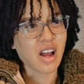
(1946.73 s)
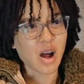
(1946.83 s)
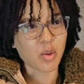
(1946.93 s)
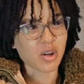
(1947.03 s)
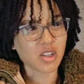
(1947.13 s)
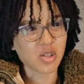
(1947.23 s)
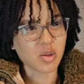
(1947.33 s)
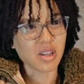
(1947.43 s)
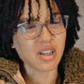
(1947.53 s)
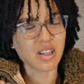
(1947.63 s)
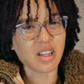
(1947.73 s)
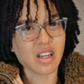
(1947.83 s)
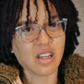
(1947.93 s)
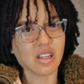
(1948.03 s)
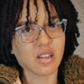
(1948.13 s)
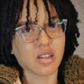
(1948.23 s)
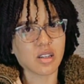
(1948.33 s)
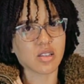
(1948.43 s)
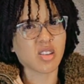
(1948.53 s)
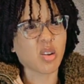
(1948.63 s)
How are we going to do it?
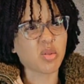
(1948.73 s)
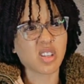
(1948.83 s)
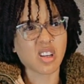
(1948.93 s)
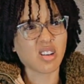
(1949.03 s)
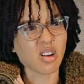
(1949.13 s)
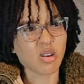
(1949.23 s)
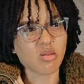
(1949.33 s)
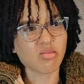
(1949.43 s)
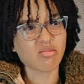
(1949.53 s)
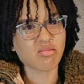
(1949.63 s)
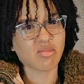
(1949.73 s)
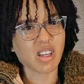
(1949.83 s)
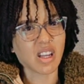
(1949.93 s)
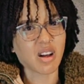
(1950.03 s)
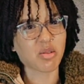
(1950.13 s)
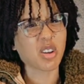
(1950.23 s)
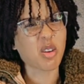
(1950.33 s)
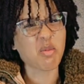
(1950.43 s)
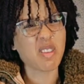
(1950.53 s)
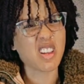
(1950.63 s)
And she'd always say no. And I would
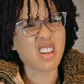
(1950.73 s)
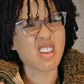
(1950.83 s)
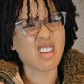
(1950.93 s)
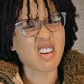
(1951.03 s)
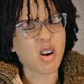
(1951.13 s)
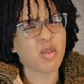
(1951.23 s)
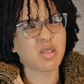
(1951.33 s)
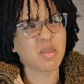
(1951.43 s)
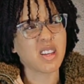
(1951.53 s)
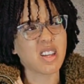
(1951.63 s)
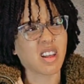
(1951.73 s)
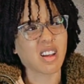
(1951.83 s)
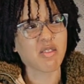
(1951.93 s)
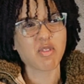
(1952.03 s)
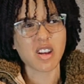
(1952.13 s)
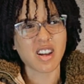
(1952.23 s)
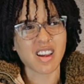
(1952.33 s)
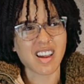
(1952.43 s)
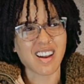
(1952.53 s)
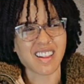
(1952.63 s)
always be like
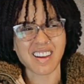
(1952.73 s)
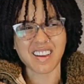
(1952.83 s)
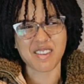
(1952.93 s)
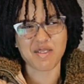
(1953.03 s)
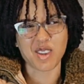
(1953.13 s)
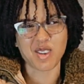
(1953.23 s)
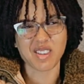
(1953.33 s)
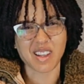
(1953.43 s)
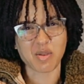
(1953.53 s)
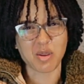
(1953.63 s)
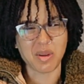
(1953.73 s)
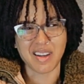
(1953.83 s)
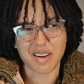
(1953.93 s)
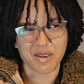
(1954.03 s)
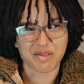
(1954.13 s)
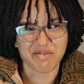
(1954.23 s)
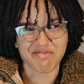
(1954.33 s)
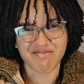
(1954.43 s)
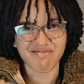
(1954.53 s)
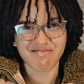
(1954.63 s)
offended and like confused. Like, what do you mean
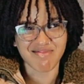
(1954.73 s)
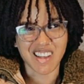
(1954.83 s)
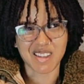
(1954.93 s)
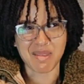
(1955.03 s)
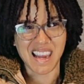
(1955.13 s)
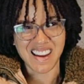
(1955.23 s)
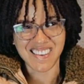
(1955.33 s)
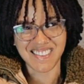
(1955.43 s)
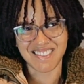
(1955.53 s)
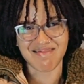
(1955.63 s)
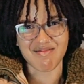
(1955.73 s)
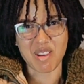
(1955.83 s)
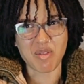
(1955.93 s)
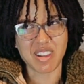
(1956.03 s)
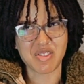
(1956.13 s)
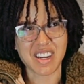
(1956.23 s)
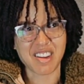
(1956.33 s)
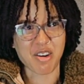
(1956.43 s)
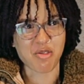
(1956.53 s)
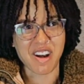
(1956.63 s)
no? It's me. We've lived
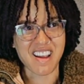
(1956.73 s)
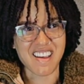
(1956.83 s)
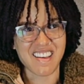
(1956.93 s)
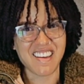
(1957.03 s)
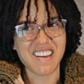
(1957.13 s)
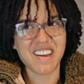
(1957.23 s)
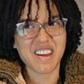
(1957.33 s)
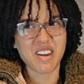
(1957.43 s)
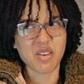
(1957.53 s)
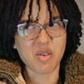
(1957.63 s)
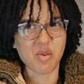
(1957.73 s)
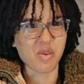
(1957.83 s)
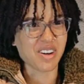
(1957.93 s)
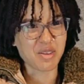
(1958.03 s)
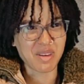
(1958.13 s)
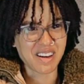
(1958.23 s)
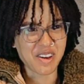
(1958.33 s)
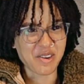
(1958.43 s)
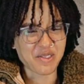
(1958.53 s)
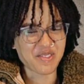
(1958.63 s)
together already. What do you mean
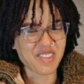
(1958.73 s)
no?